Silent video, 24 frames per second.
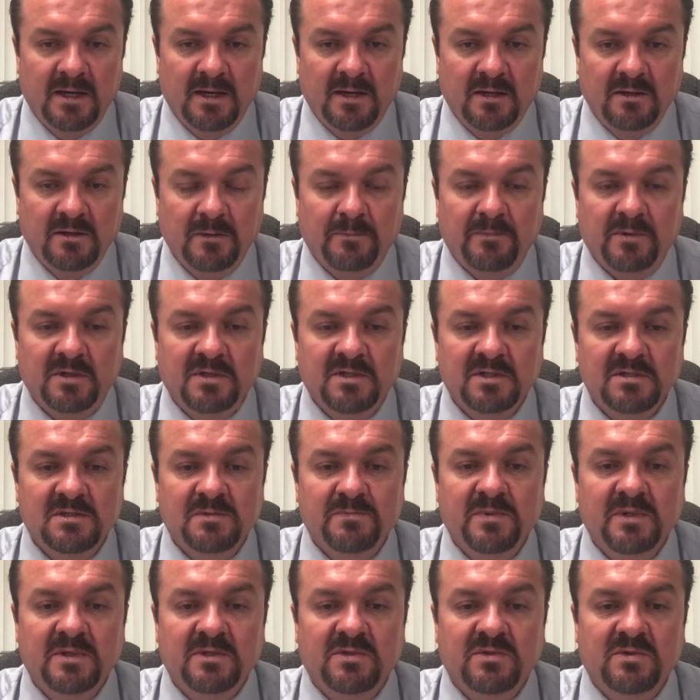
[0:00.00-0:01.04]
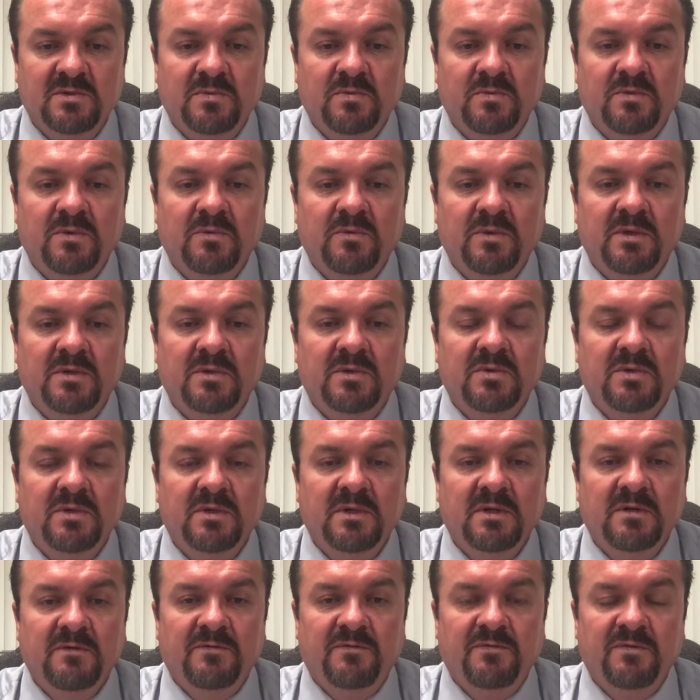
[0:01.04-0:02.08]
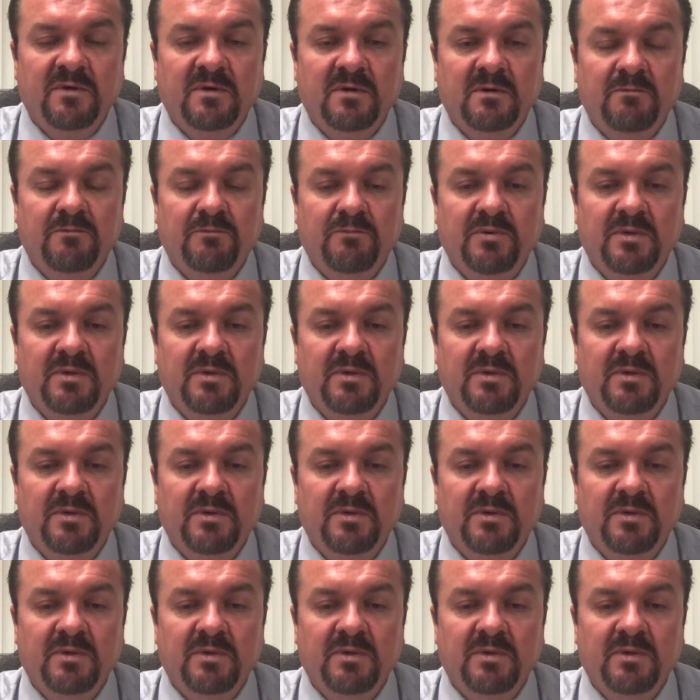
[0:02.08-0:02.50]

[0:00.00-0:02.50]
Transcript: The participants were recruited from